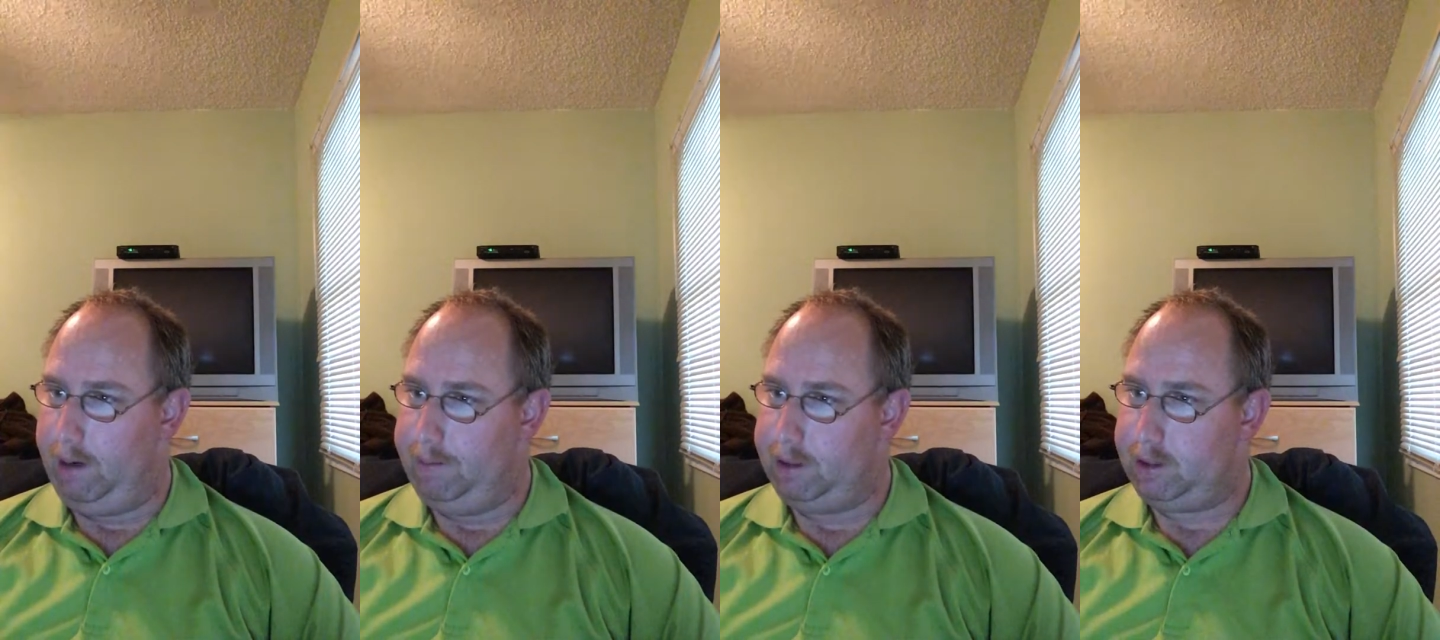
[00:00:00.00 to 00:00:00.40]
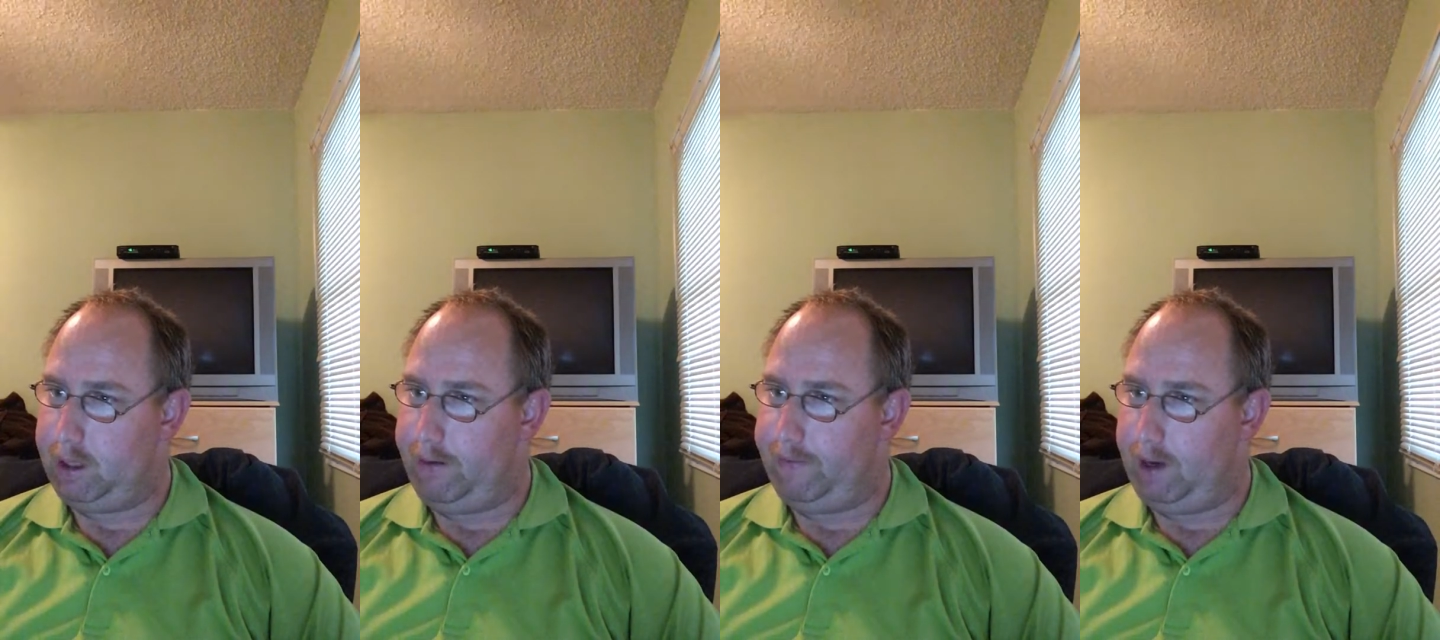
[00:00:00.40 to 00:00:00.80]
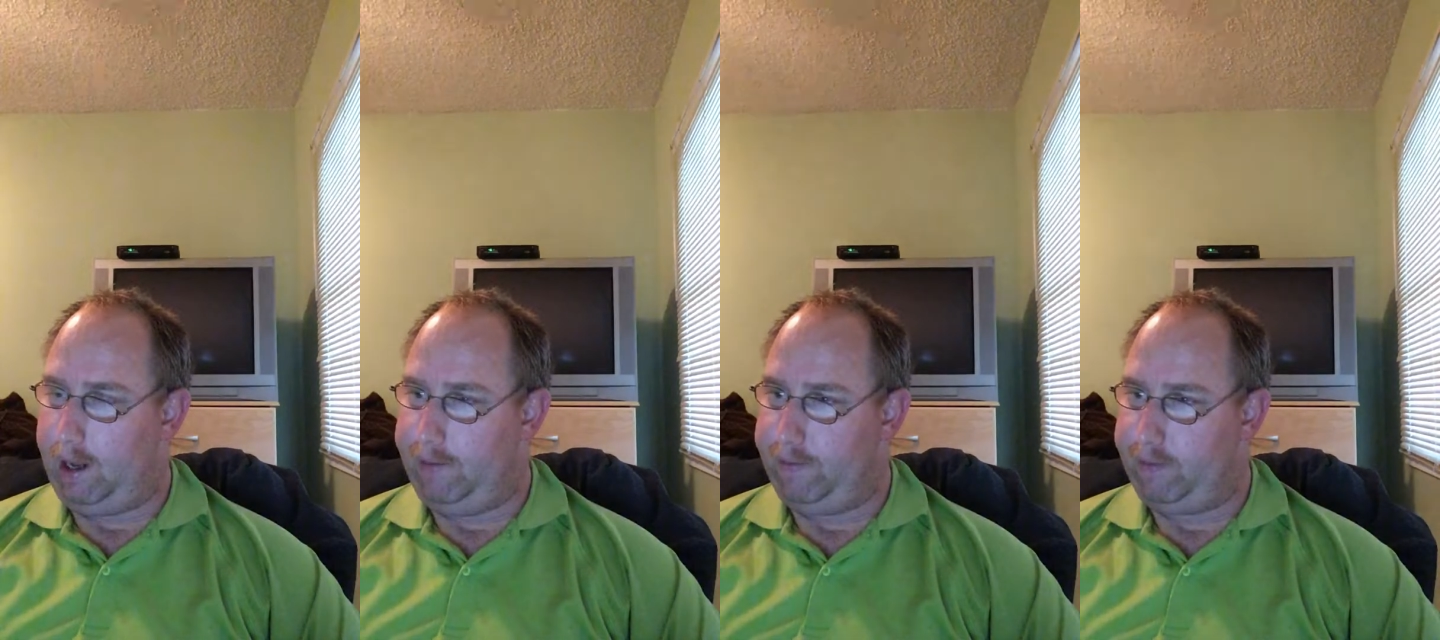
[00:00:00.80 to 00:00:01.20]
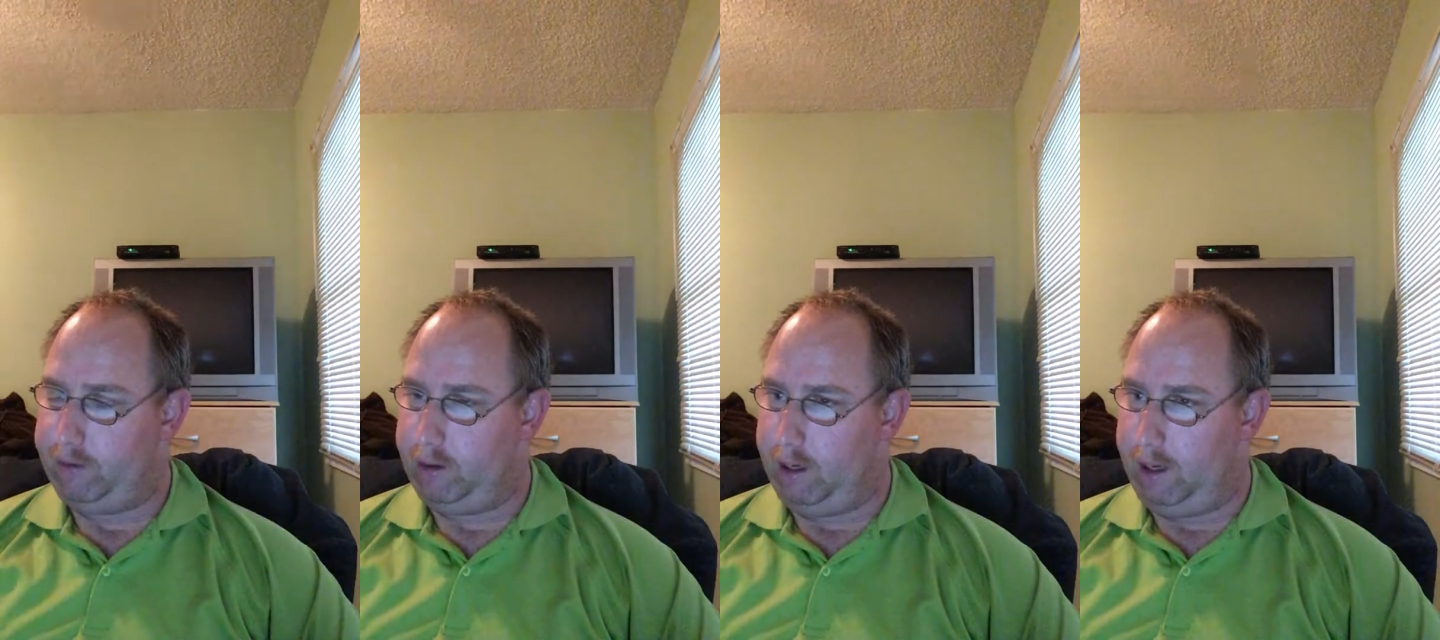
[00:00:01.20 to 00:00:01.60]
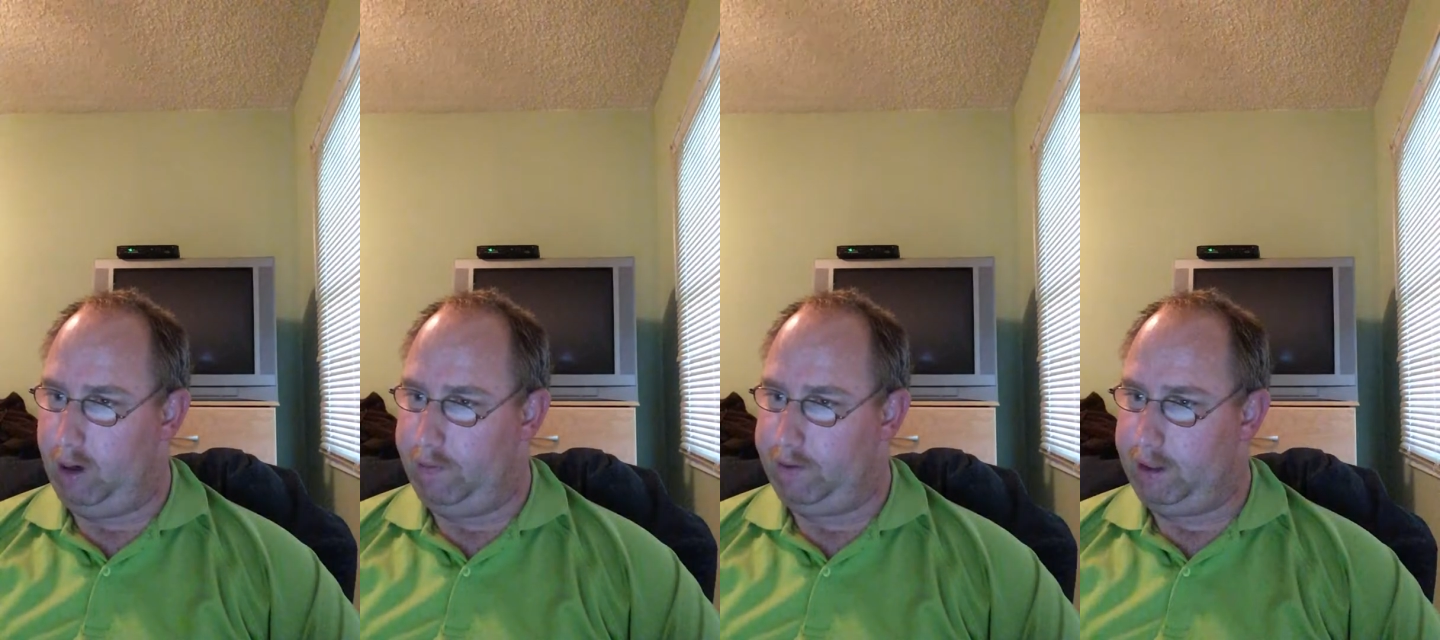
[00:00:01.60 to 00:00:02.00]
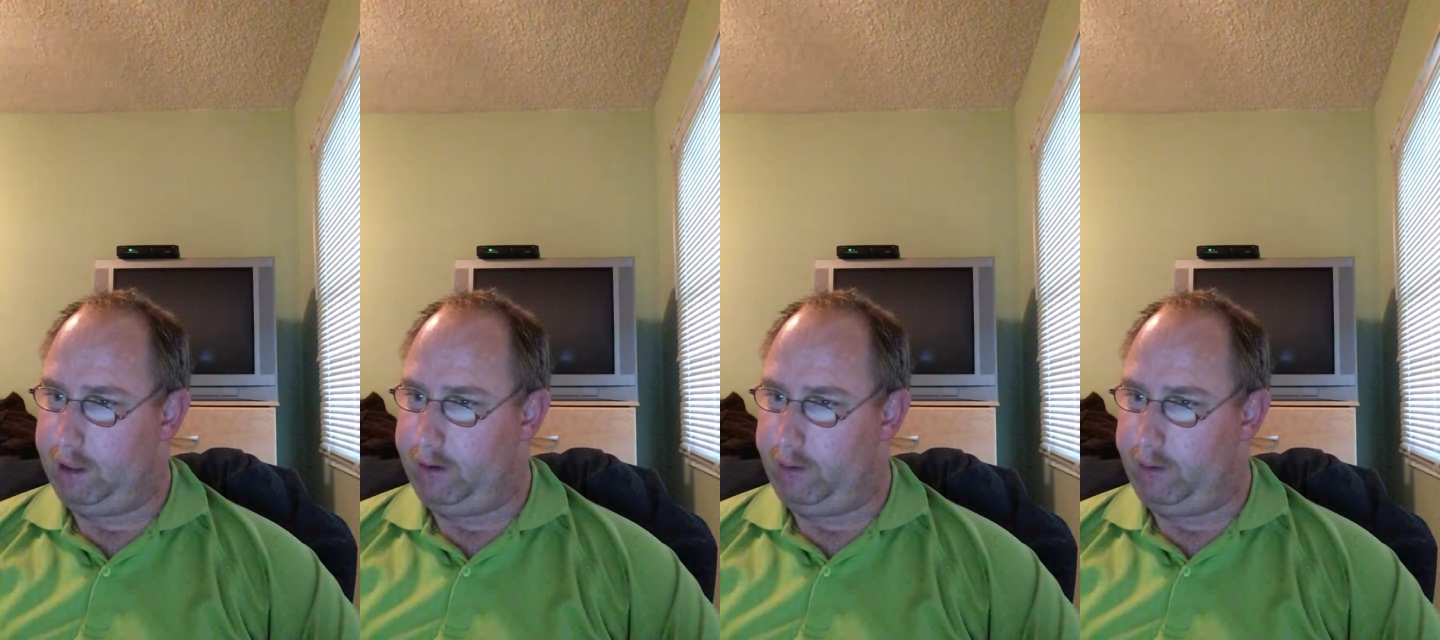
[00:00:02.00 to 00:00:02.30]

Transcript: Let me see if they have it for July. Hopefully they